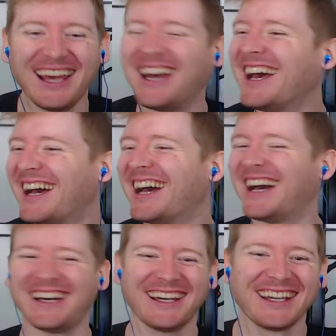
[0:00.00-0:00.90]

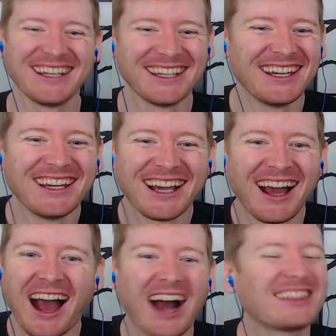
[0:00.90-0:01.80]

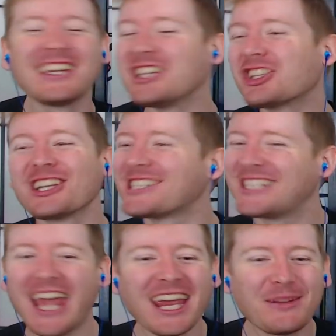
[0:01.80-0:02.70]
I think you should have
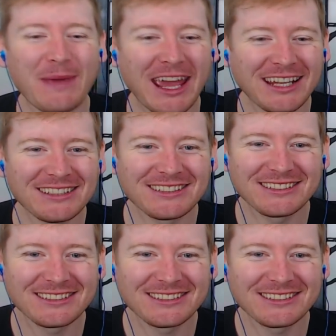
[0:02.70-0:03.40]
stayed, man.